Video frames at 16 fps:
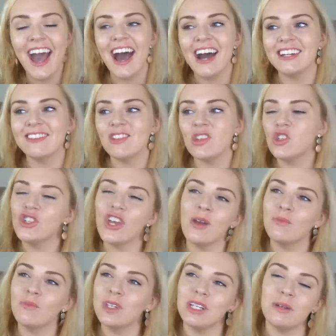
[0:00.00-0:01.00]
and it's a
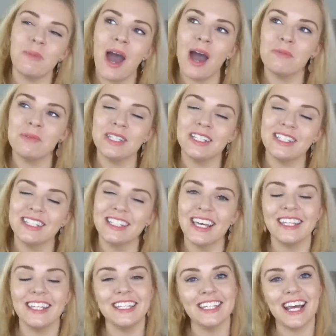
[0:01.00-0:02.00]
shame that it doesn't
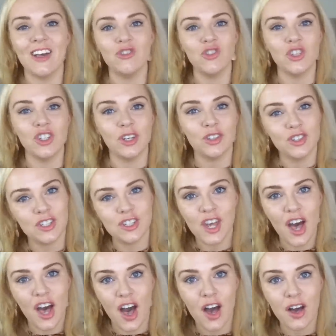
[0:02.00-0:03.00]
get the attention it
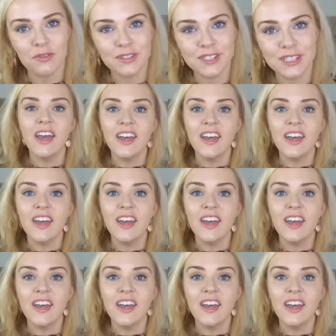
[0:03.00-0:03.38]
deserves.